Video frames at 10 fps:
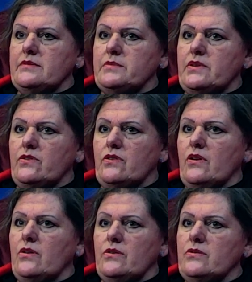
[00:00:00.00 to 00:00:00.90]

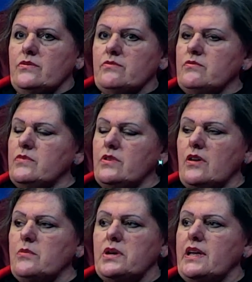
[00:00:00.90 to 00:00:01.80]
So
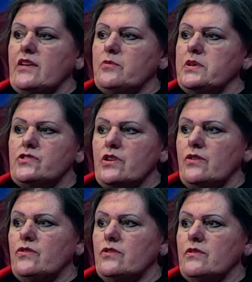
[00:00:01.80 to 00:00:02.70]
nobody has been
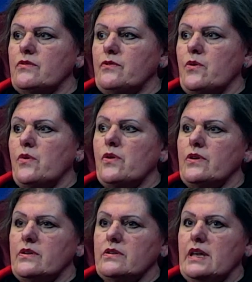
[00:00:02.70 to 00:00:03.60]
chosen
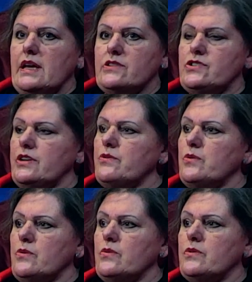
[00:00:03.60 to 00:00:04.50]
for last year
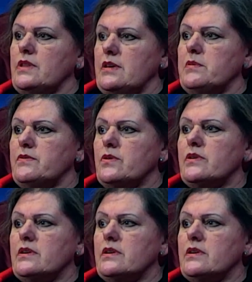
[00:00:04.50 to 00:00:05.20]
or the year before.